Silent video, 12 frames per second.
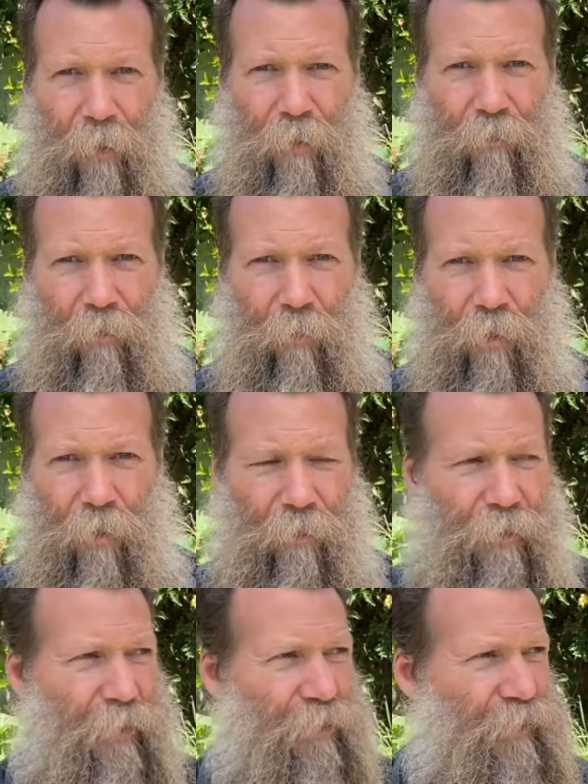There we are
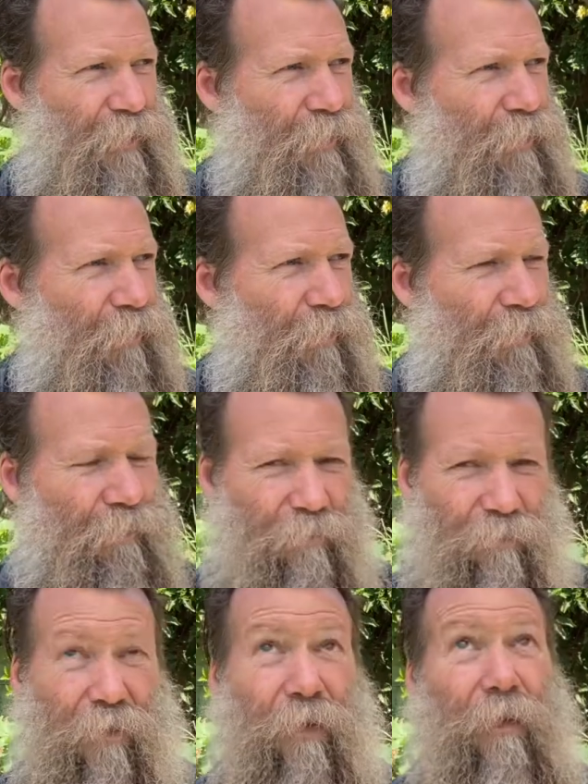again in our,
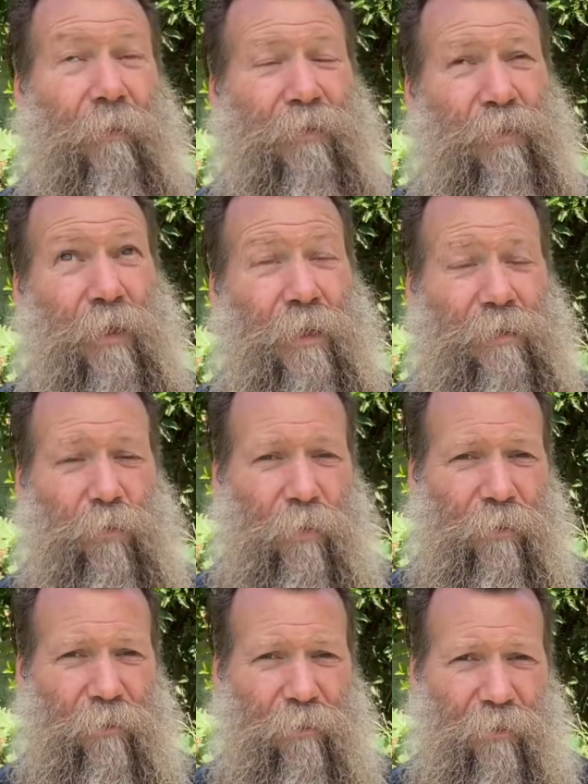this one is
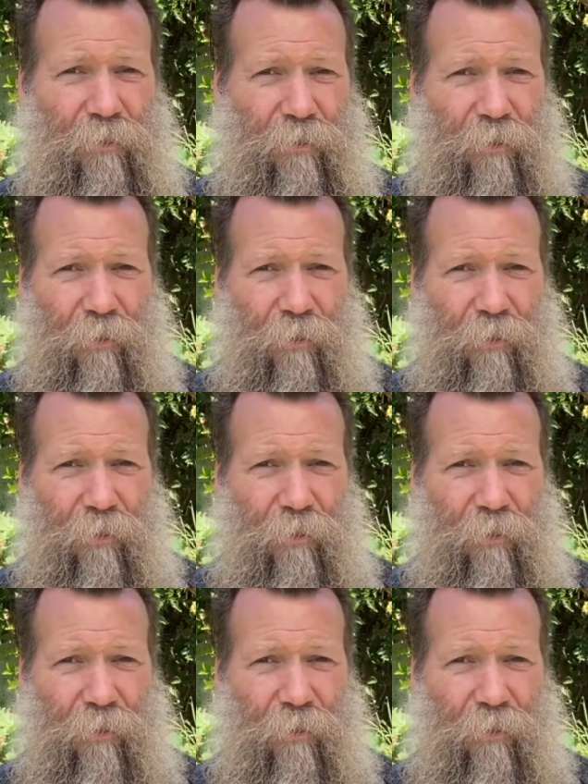with the